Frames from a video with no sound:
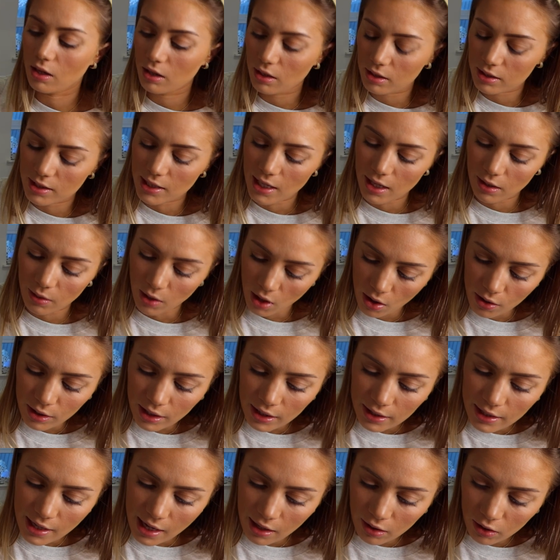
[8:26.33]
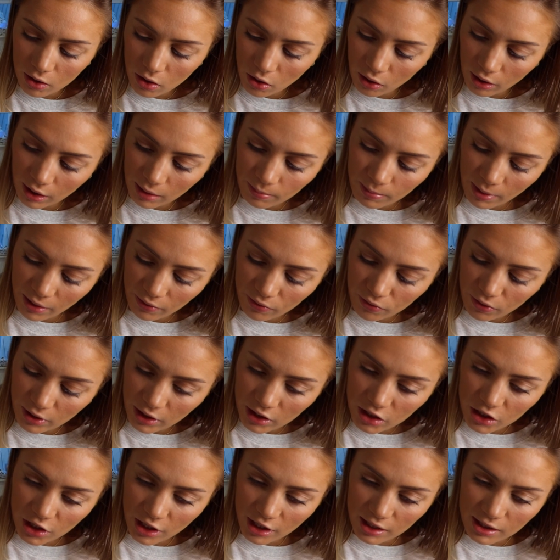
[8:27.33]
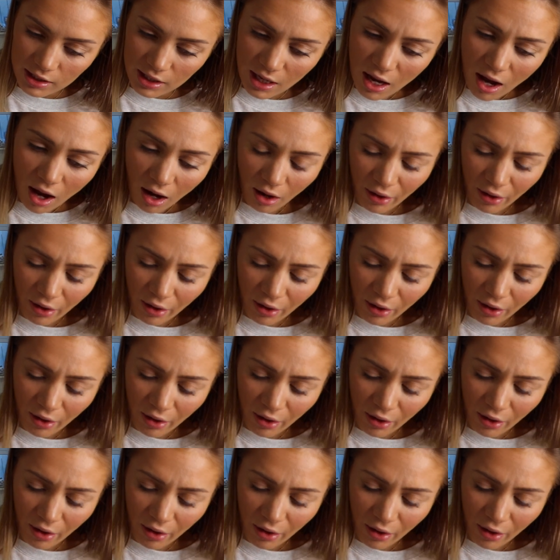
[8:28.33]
it's now only the alcoholic beverages.